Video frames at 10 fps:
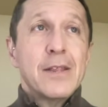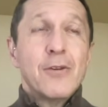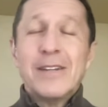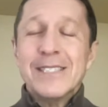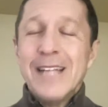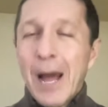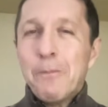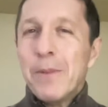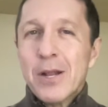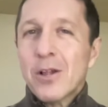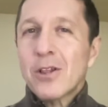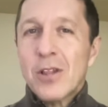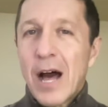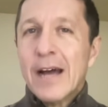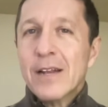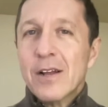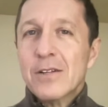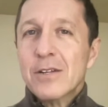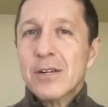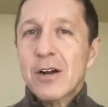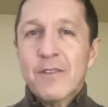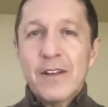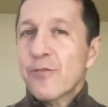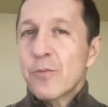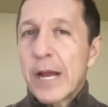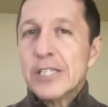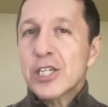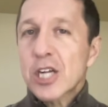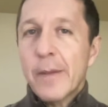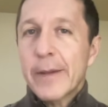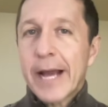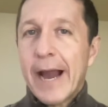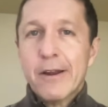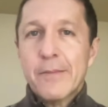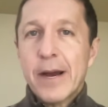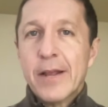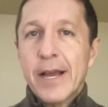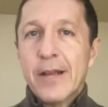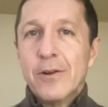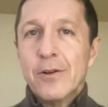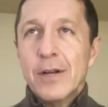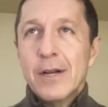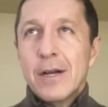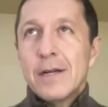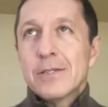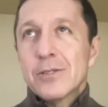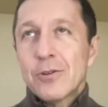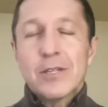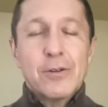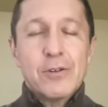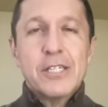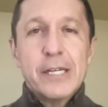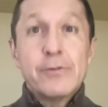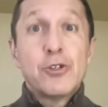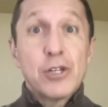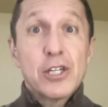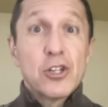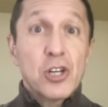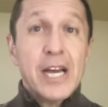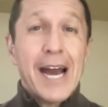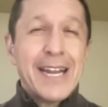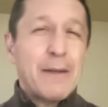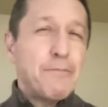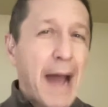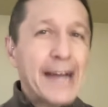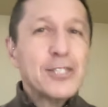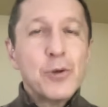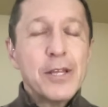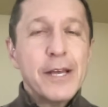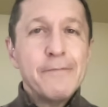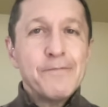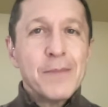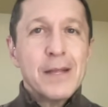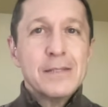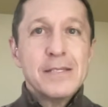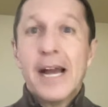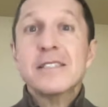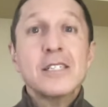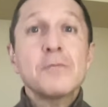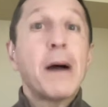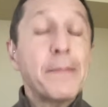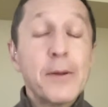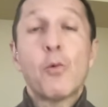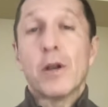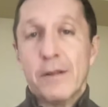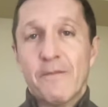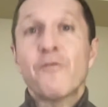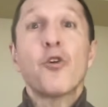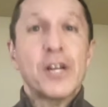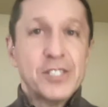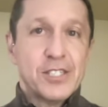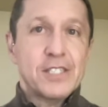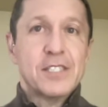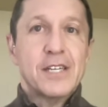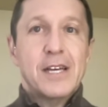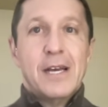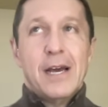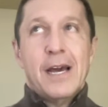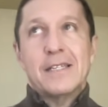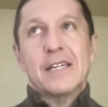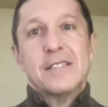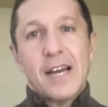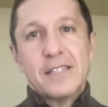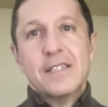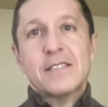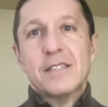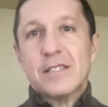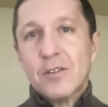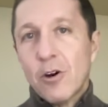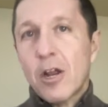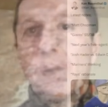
there has not been a lot of information coming out about Hader. Certainly there are teams you can look at and match with him. Texas might be one of them, for instance. And yet Texas is caught